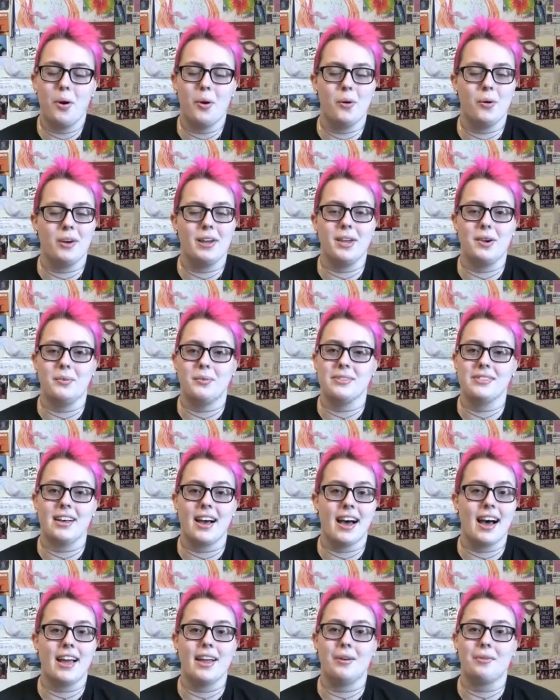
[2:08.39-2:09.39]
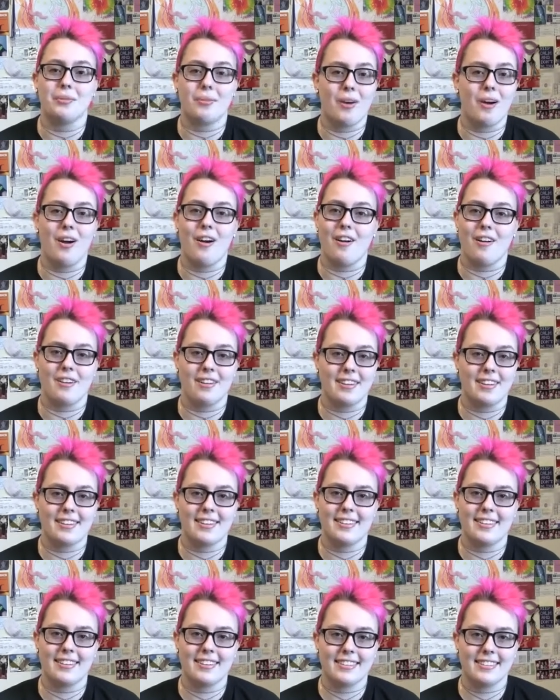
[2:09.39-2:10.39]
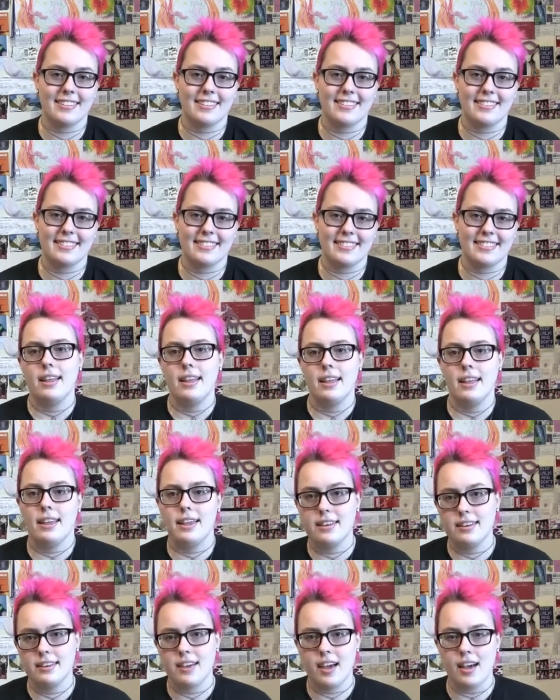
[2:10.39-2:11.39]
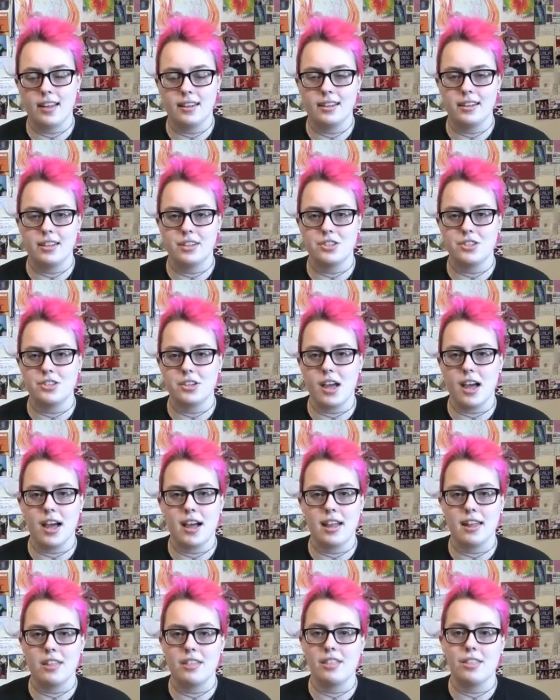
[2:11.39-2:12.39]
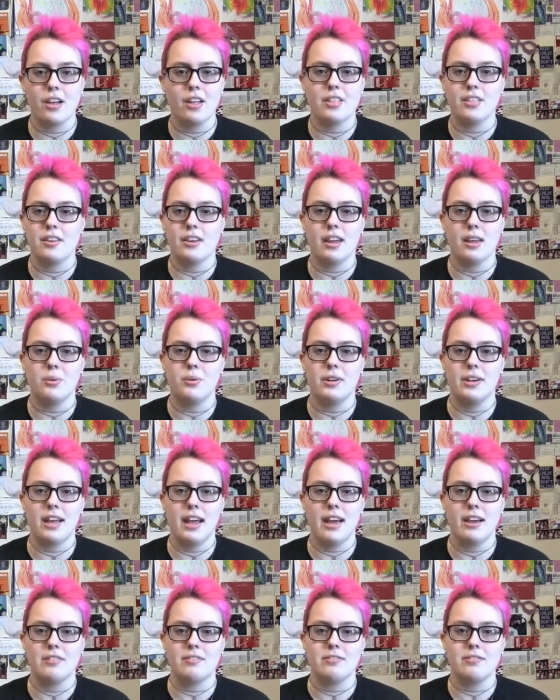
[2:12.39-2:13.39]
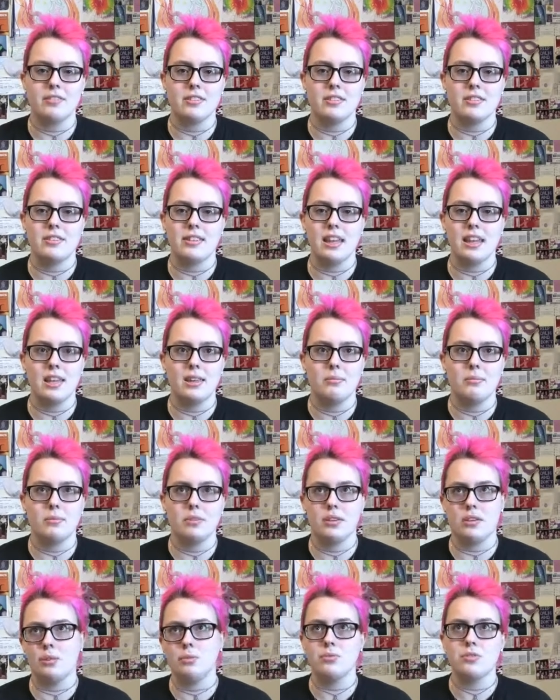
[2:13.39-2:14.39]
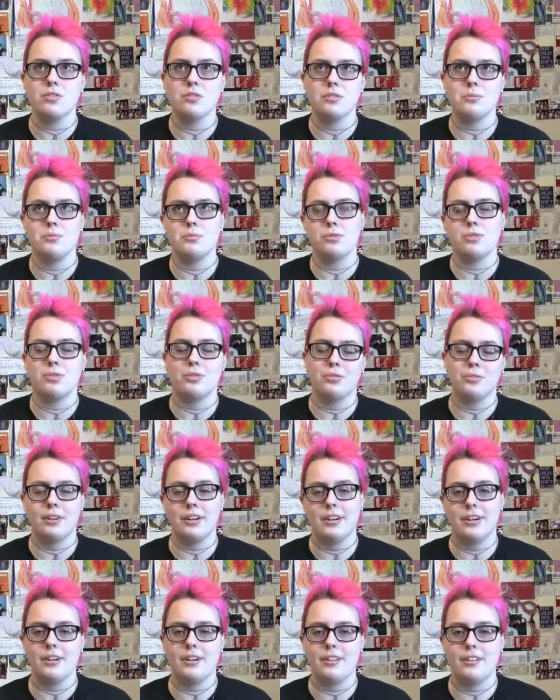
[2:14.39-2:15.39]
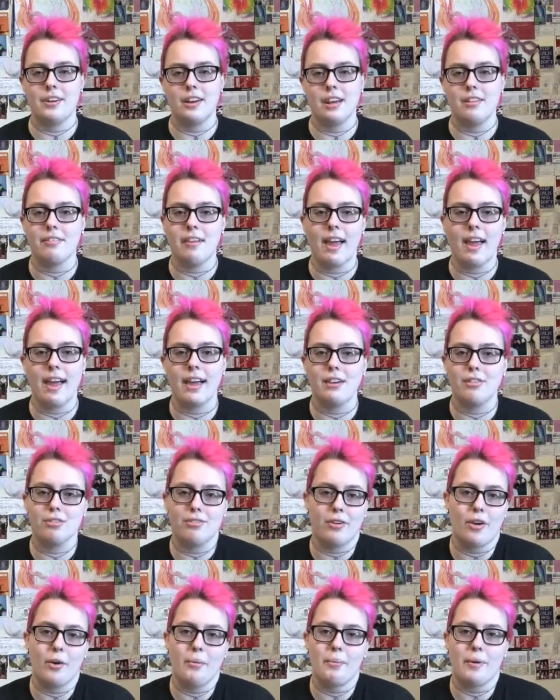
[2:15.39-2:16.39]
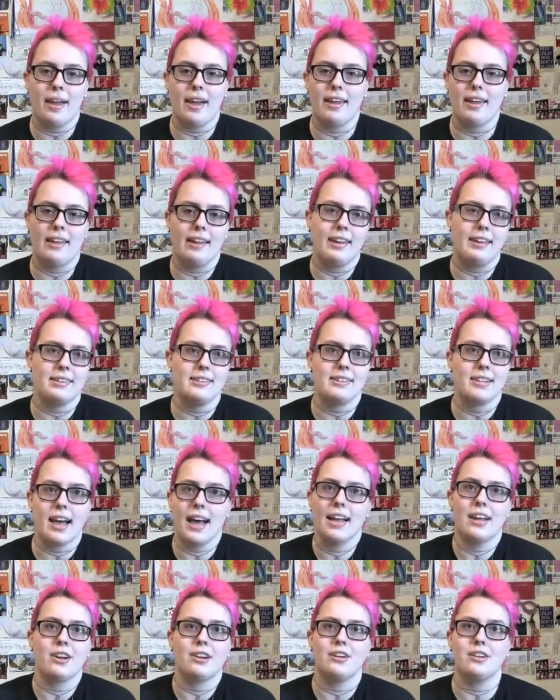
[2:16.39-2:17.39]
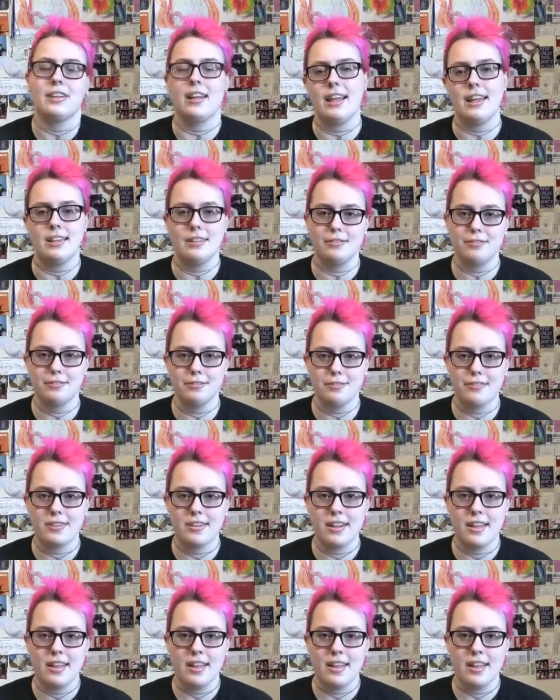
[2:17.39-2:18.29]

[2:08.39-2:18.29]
Boy, was I wrong. In college, I thought that I would have the same lonesome career that I've had throughout my entire life.